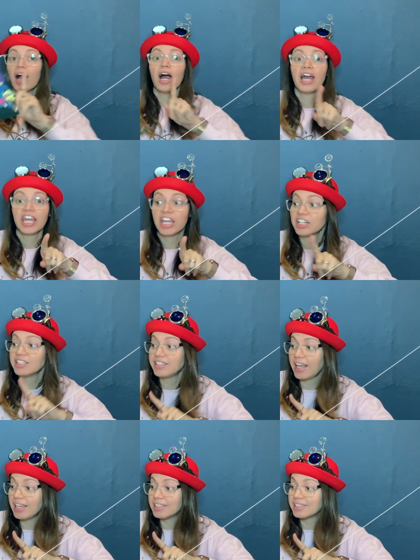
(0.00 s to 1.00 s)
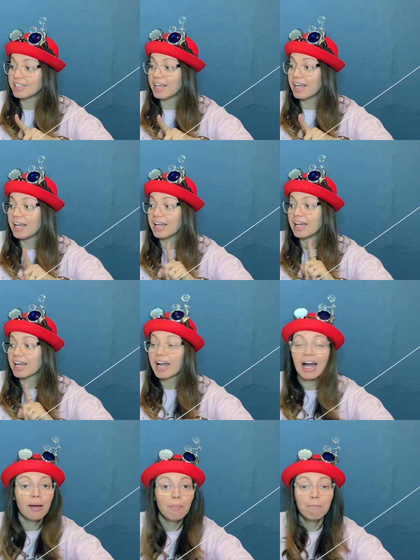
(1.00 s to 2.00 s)
Here says,
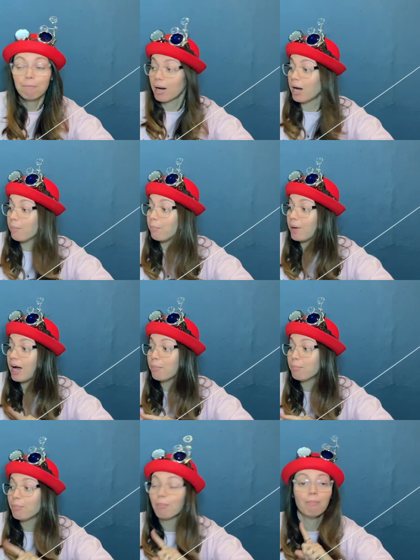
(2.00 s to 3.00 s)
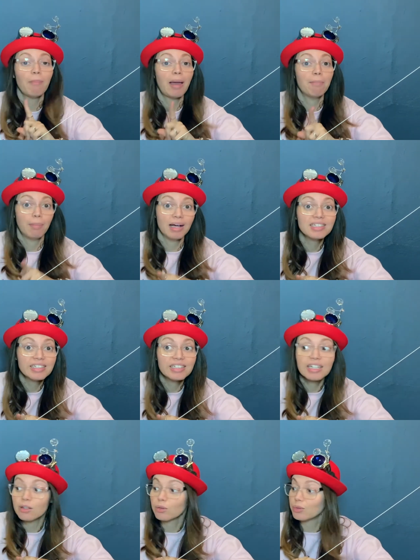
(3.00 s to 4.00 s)
come pump up my
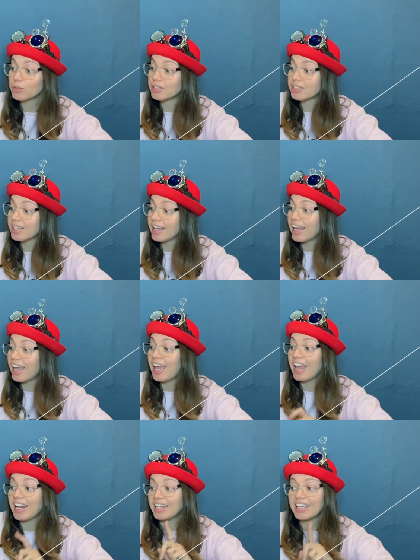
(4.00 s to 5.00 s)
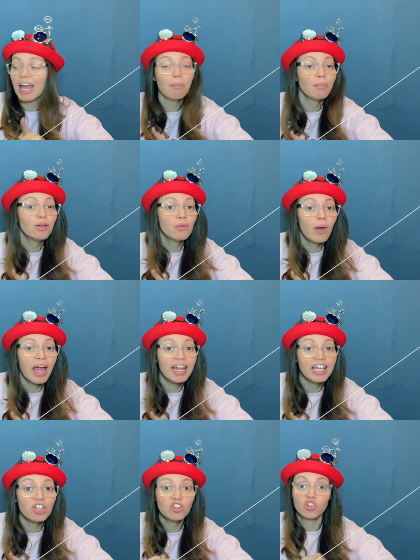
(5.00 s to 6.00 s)
muscles and get me
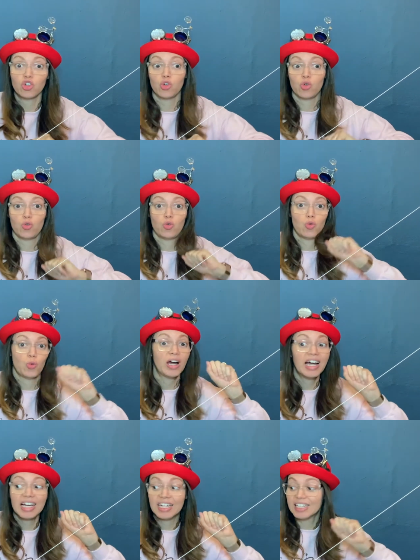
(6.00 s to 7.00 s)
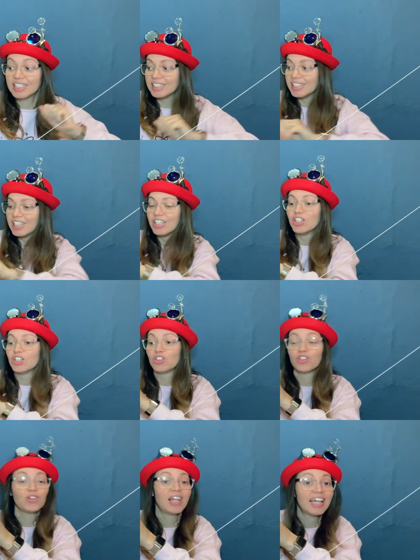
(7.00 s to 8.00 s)
ready to run.
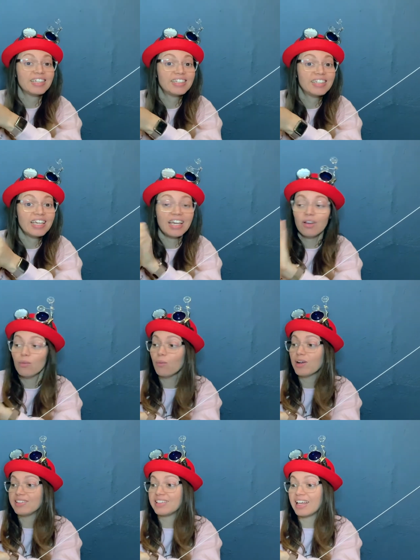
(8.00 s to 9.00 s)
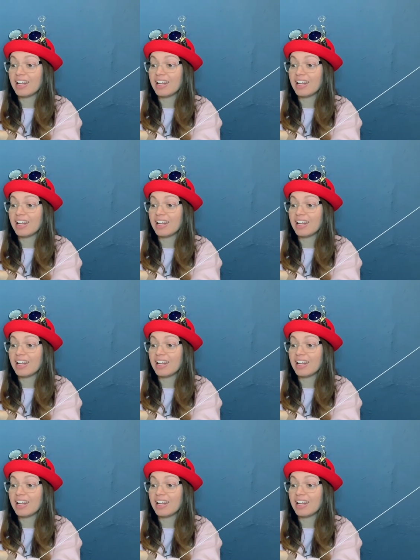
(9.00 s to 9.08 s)
So let's see what's gonna